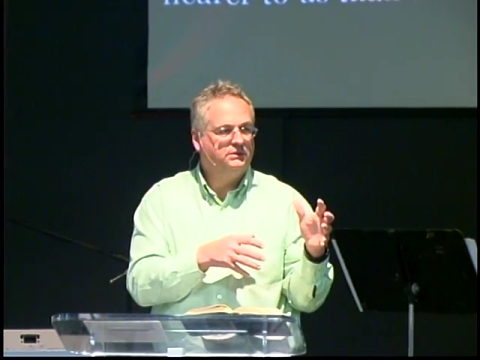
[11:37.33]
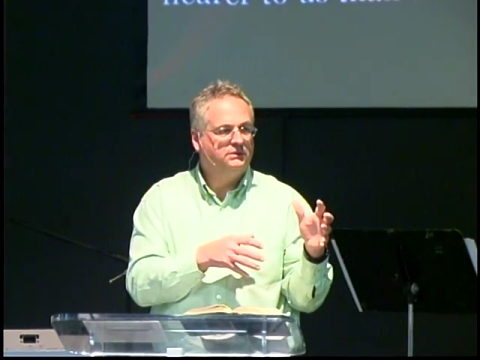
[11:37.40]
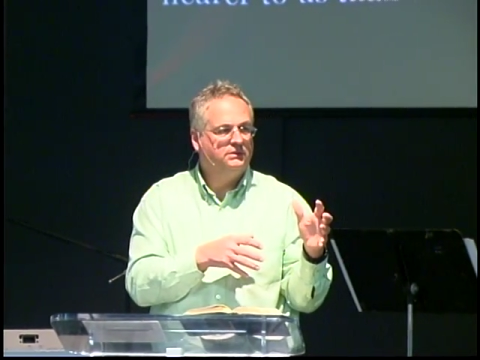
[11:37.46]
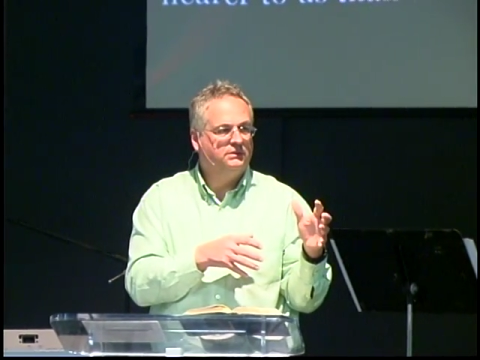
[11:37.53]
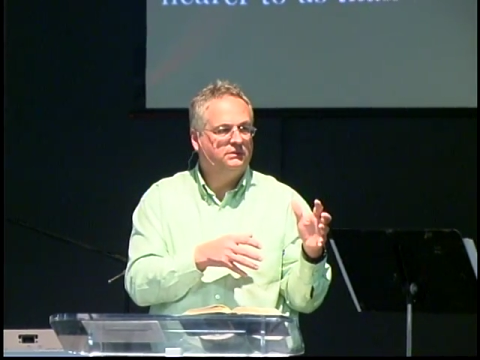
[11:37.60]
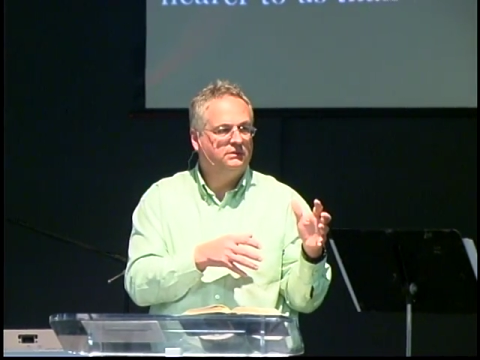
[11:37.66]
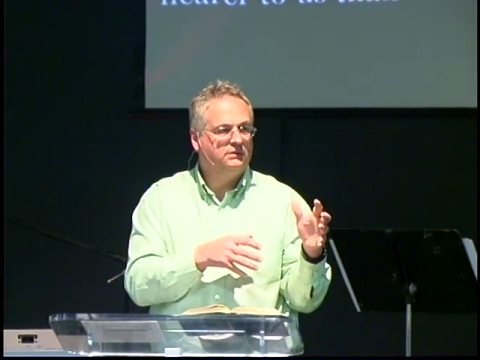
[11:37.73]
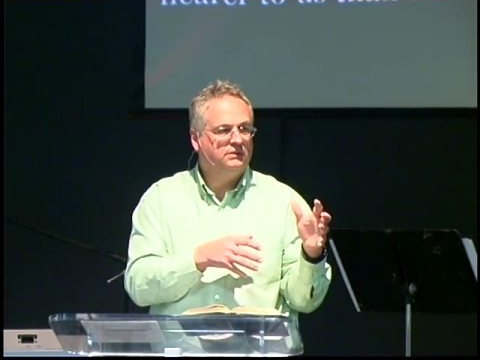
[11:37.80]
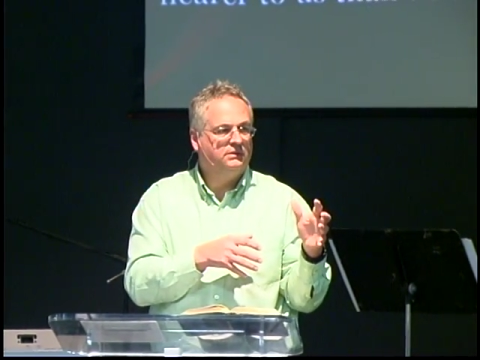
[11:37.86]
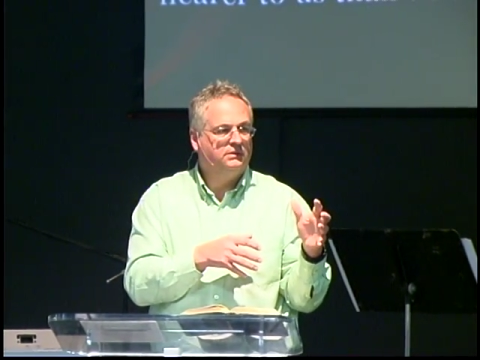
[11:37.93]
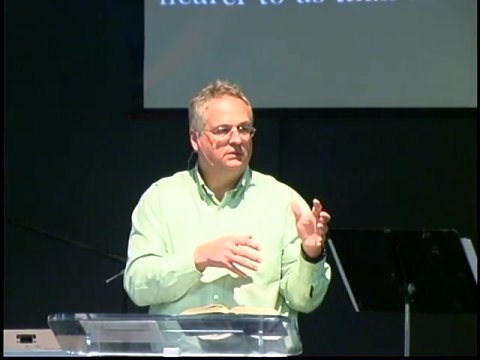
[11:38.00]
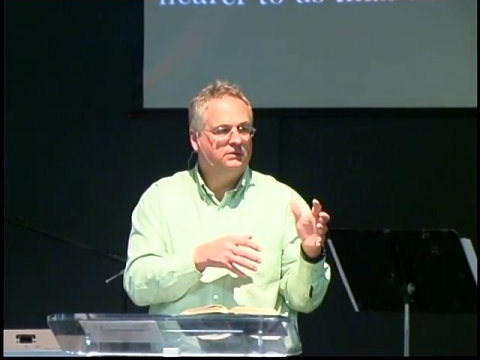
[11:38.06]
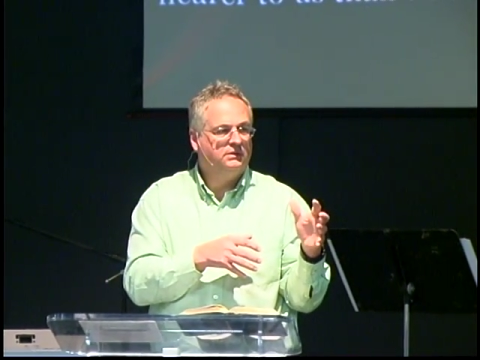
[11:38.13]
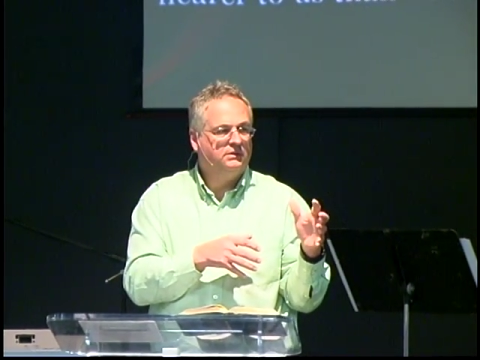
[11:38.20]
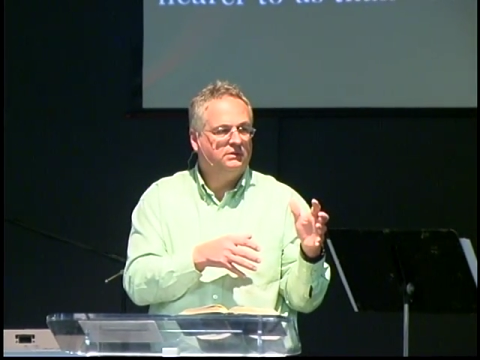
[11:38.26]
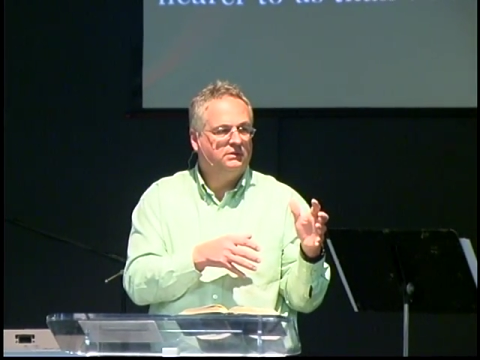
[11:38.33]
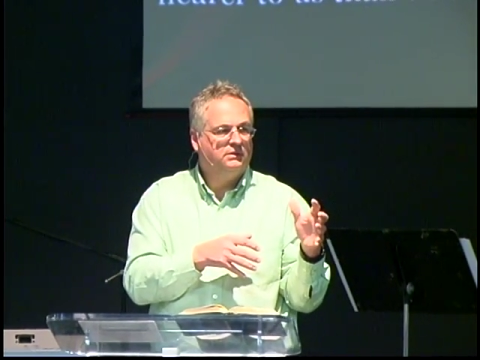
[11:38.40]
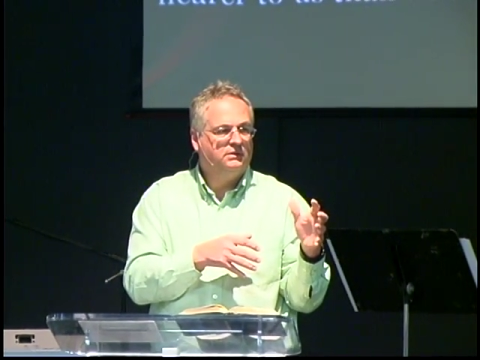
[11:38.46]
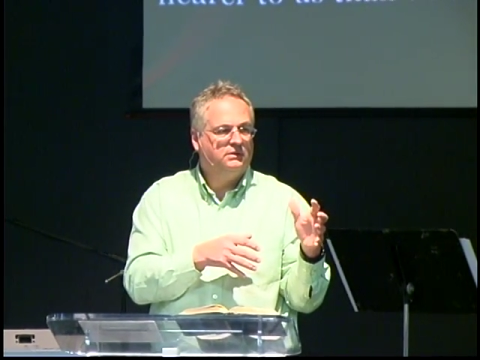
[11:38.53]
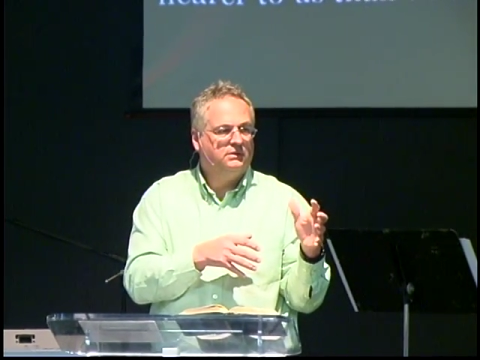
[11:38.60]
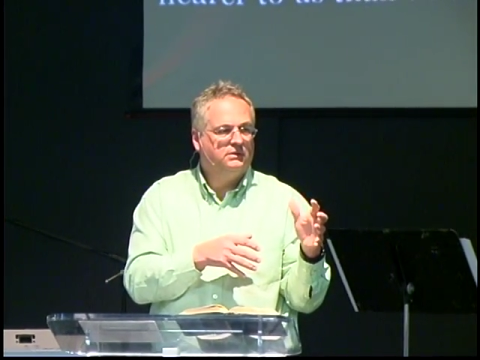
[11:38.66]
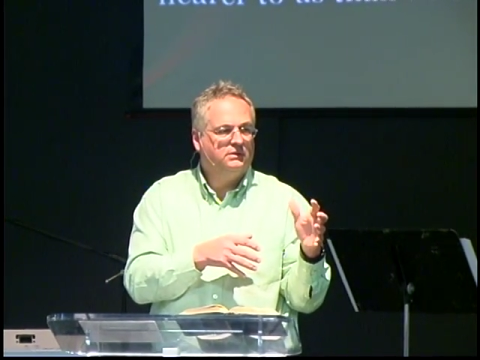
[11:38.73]

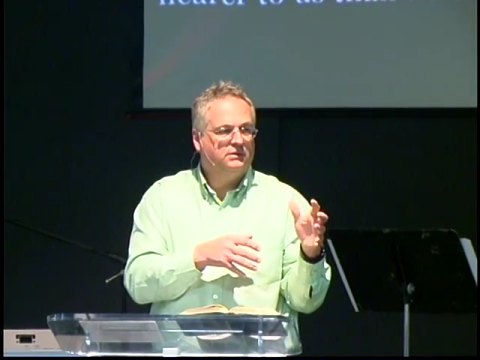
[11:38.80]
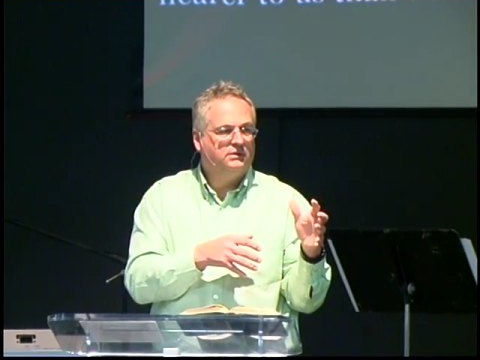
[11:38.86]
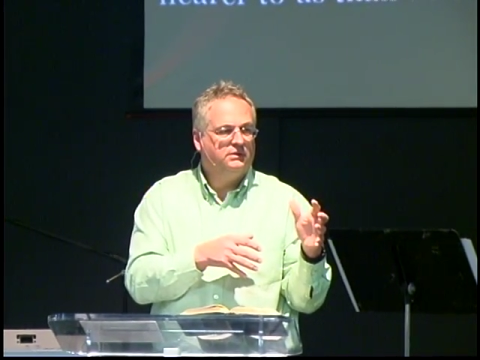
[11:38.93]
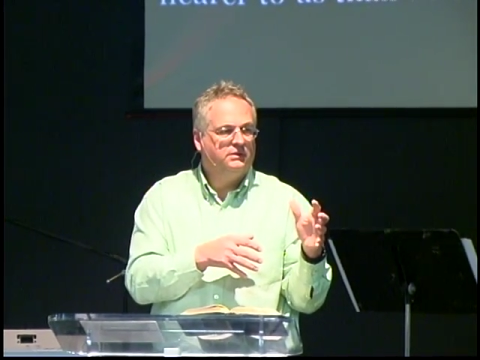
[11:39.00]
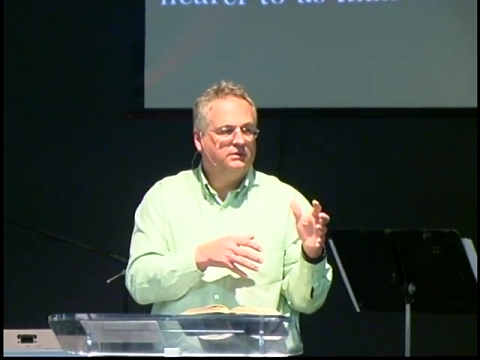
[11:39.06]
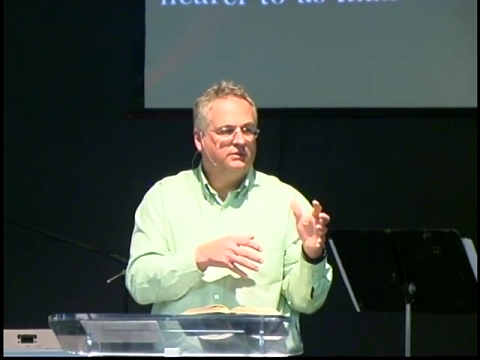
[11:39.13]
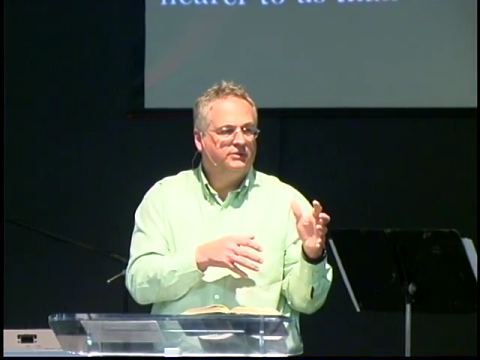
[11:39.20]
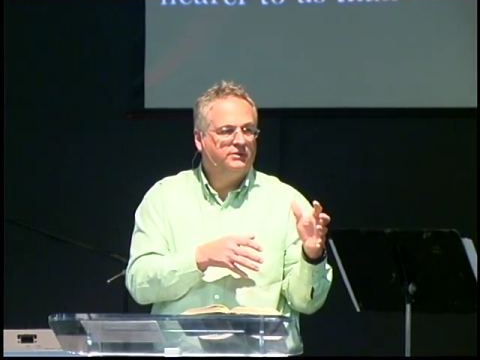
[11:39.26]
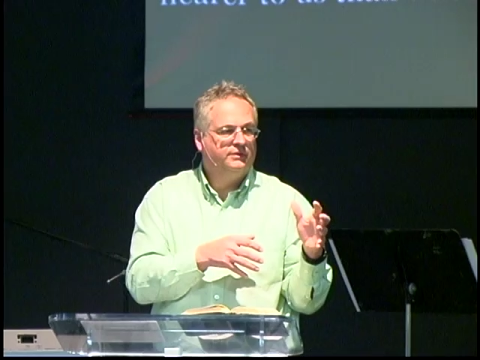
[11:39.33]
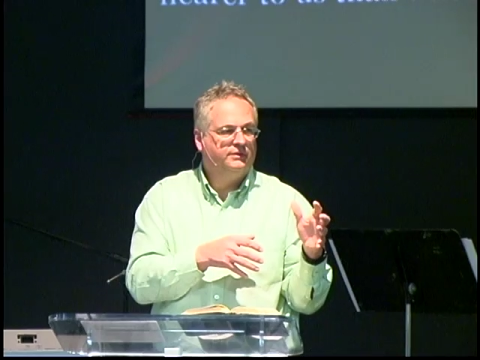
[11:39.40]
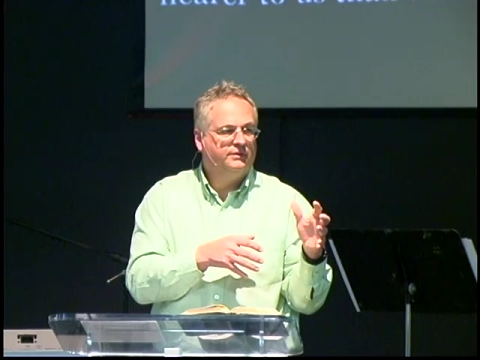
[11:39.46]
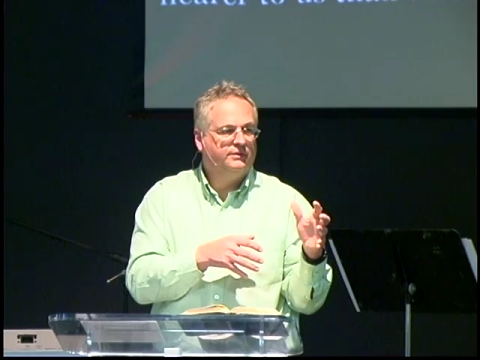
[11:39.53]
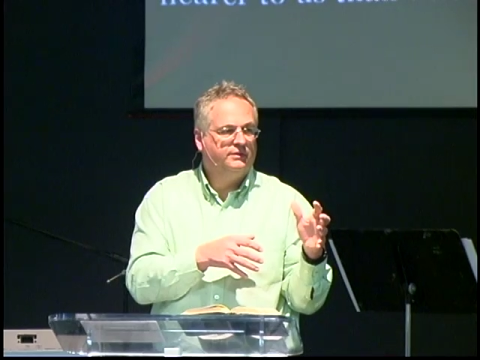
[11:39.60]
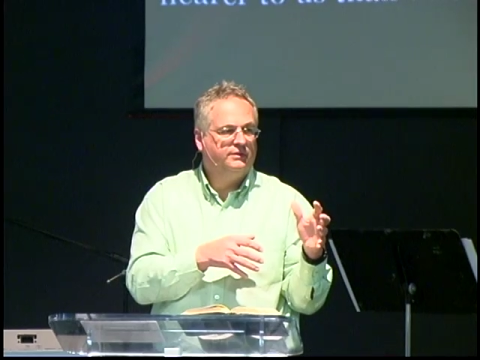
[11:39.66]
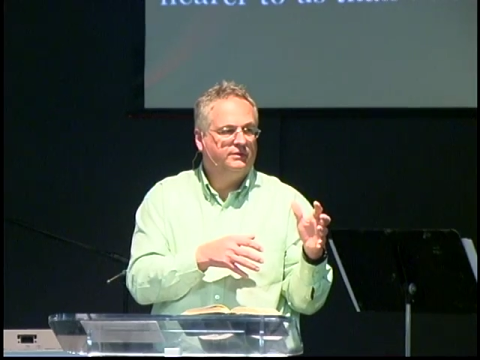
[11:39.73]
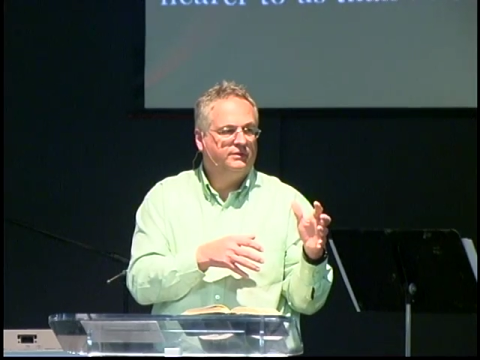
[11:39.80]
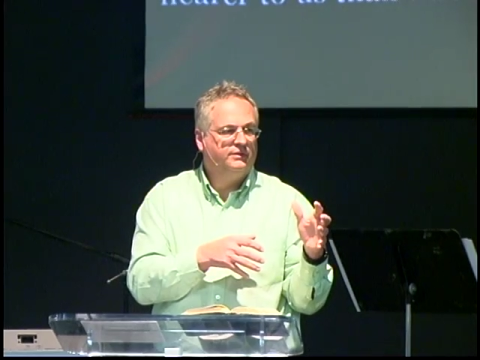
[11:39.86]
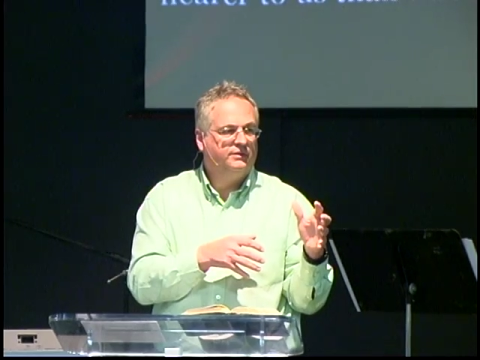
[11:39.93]
No one is speaking in this clip.